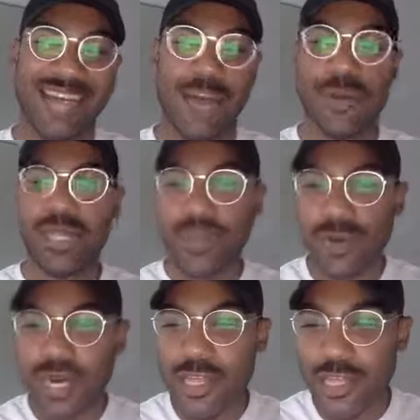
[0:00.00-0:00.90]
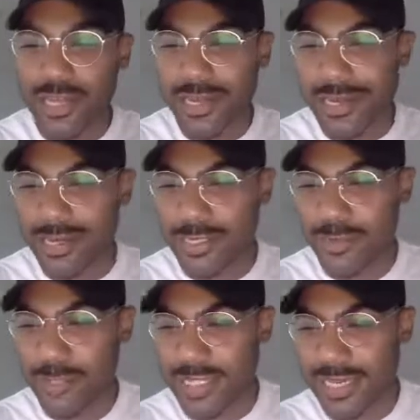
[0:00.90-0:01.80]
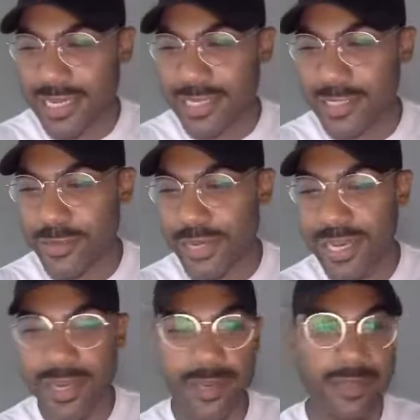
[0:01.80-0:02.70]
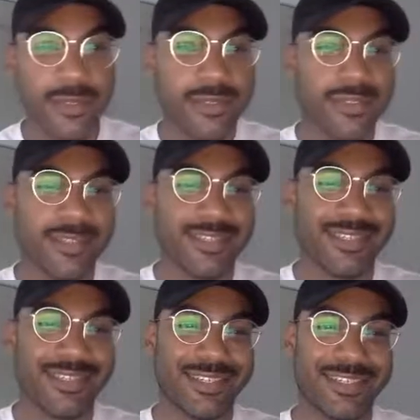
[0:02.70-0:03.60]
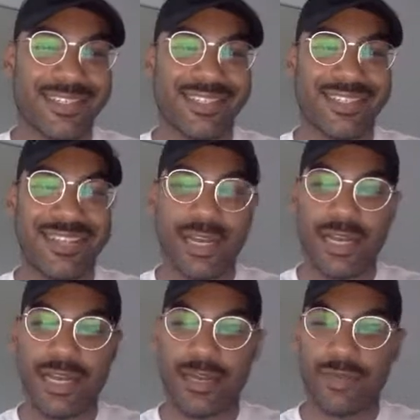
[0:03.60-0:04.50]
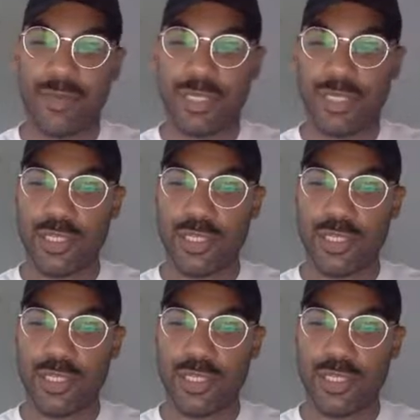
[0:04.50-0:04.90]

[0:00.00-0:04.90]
I read the question here, so I'm just answering it. What's popping? Um, they want to